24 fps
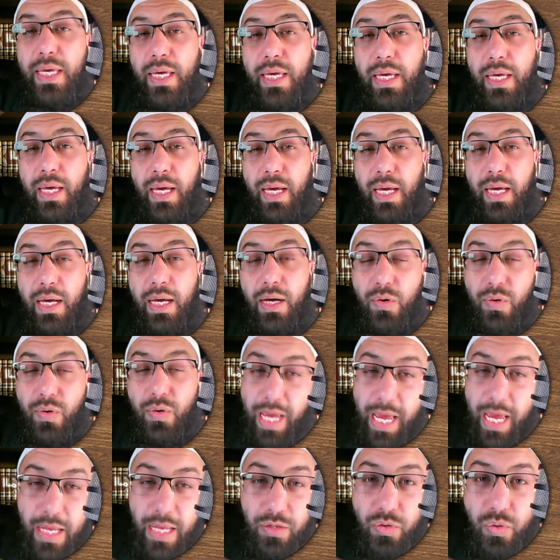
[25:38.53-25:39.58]

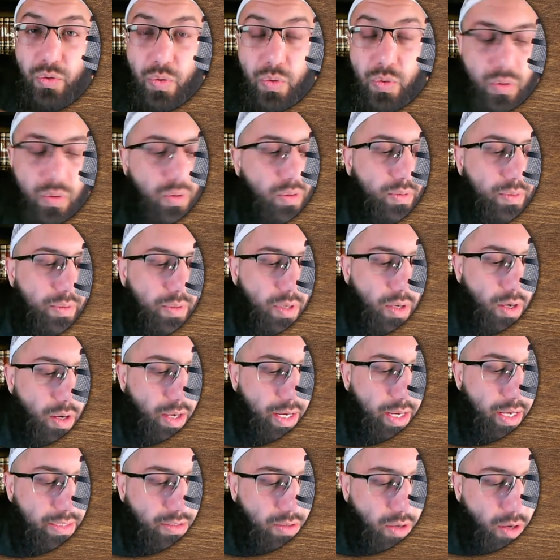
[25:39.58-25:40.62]
Quran Tour
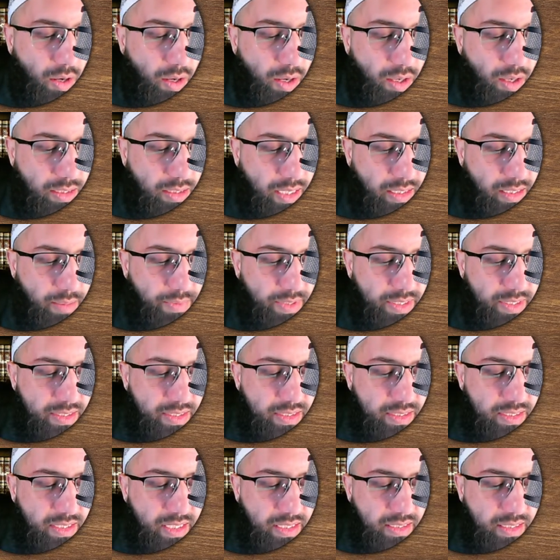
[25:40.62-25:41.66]
and all the other brothers and
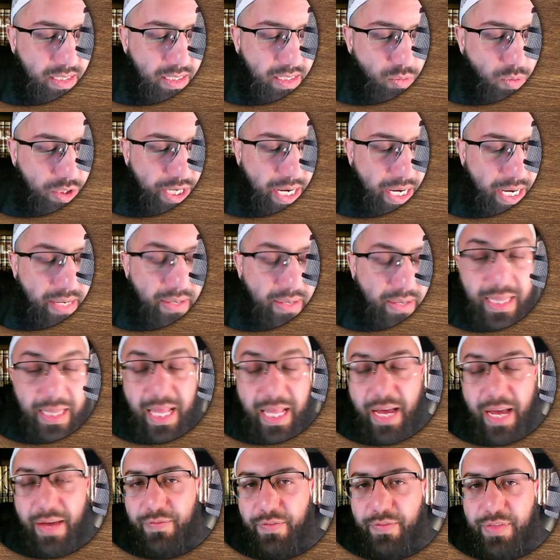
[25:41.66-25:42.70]
sisters who are sharing the
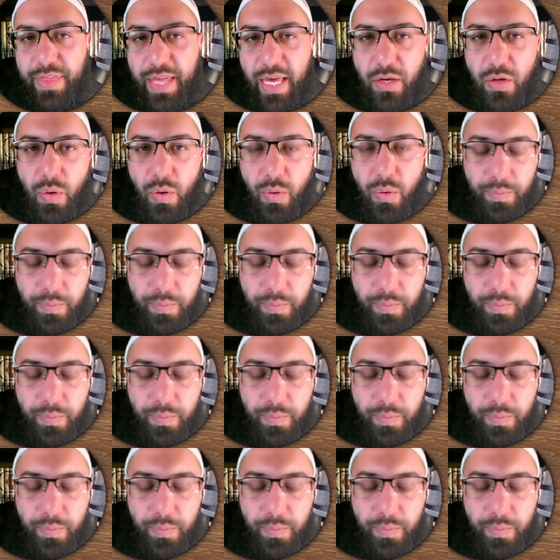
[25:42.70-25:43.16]
live. Thank you.